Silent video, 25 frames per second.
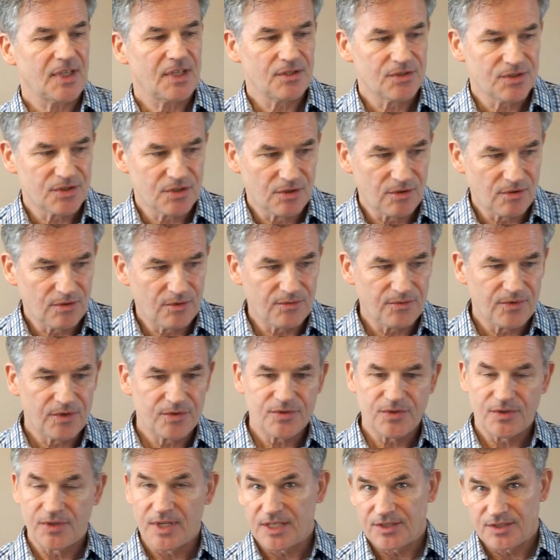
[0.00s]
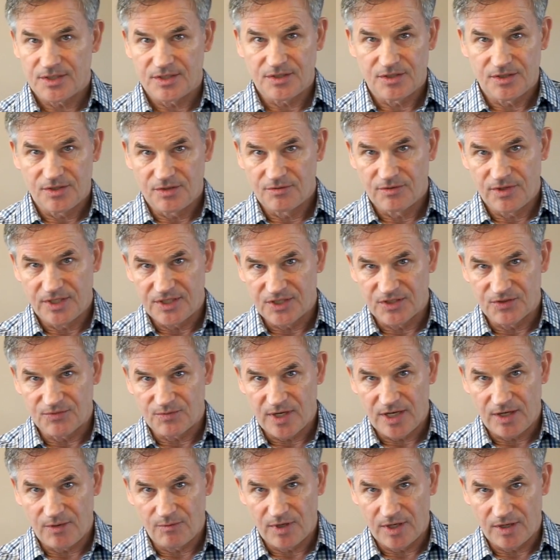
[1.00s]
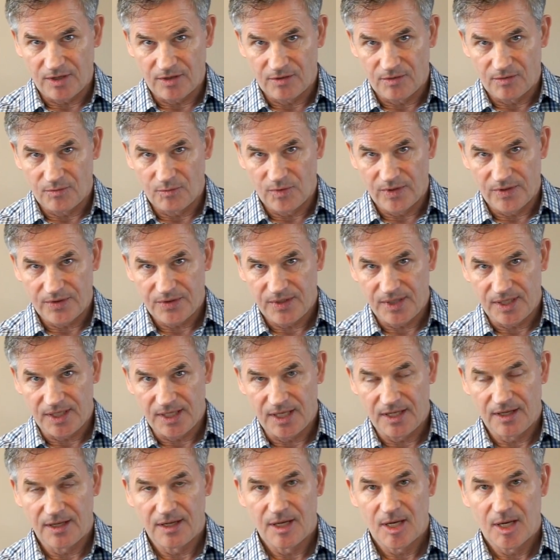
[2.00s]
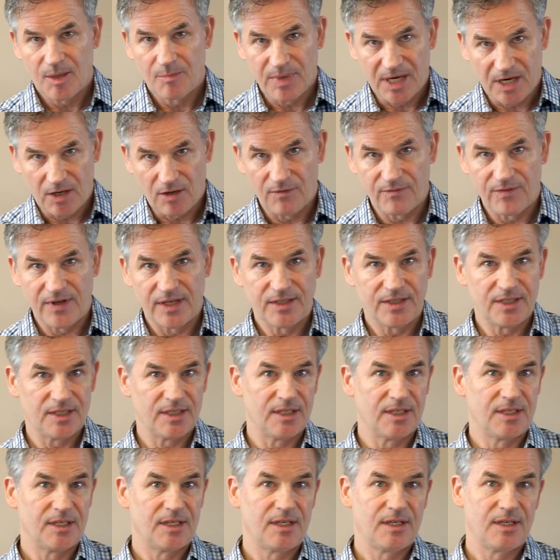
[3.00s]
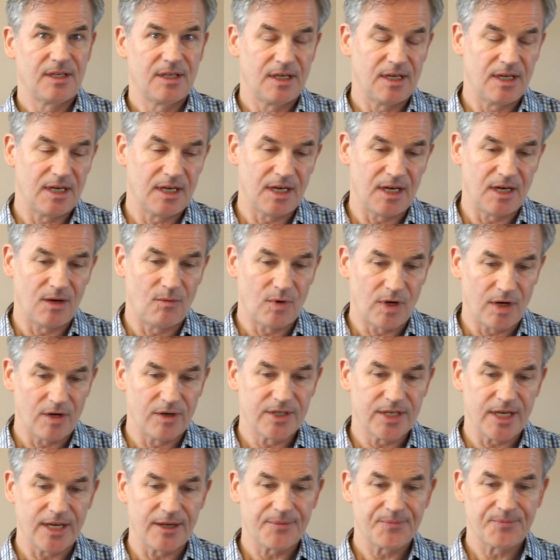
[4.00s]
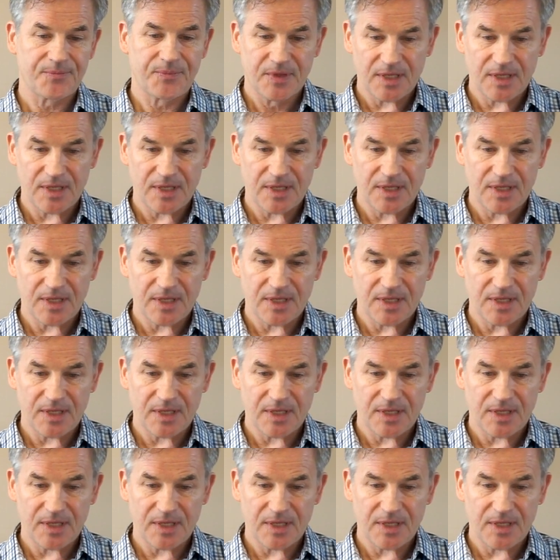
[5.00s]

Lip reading: So that's two reasons why you want to go with the power vented water tank.